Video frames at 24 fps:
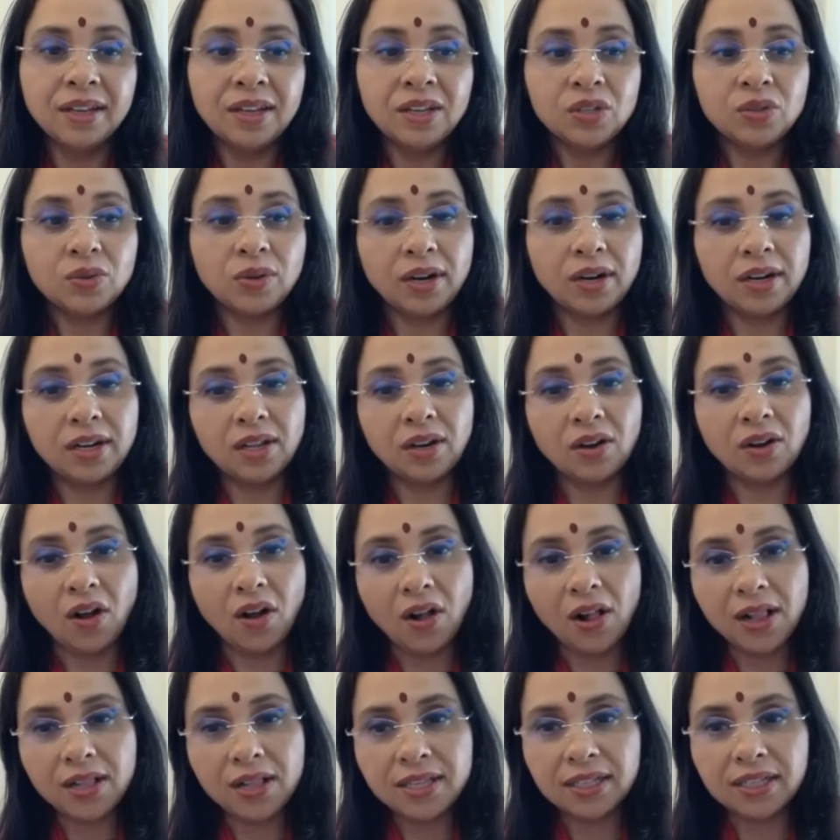So, under
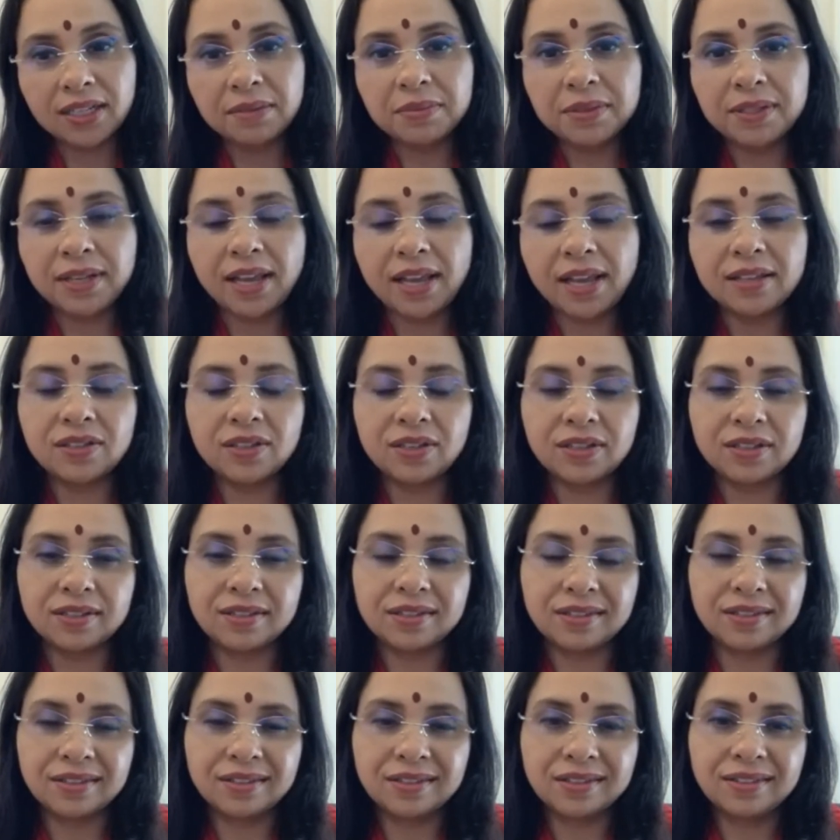all
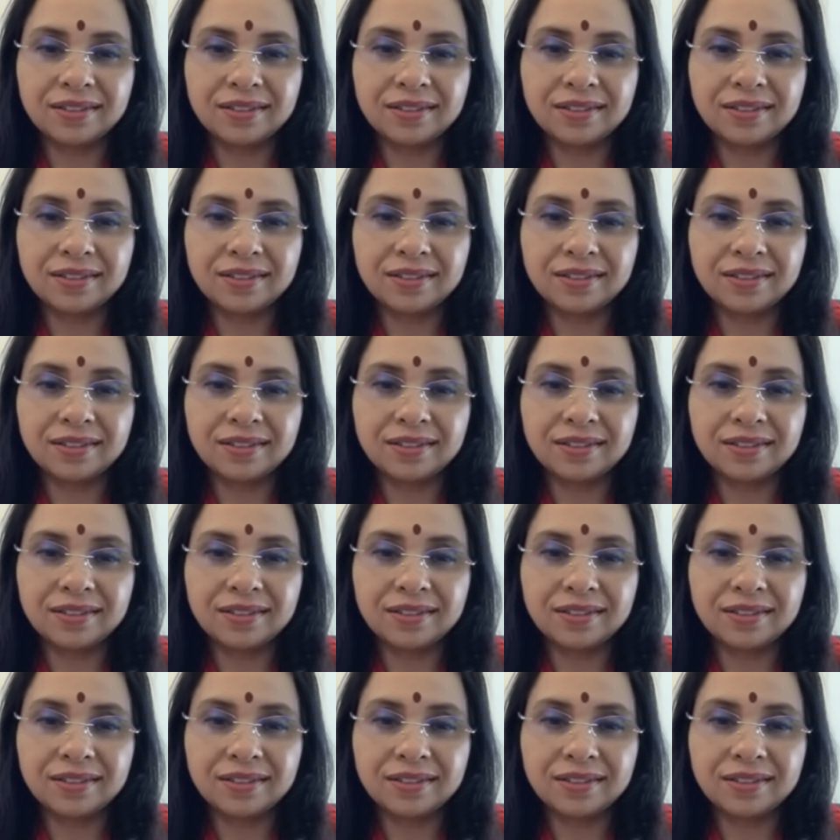circumstances,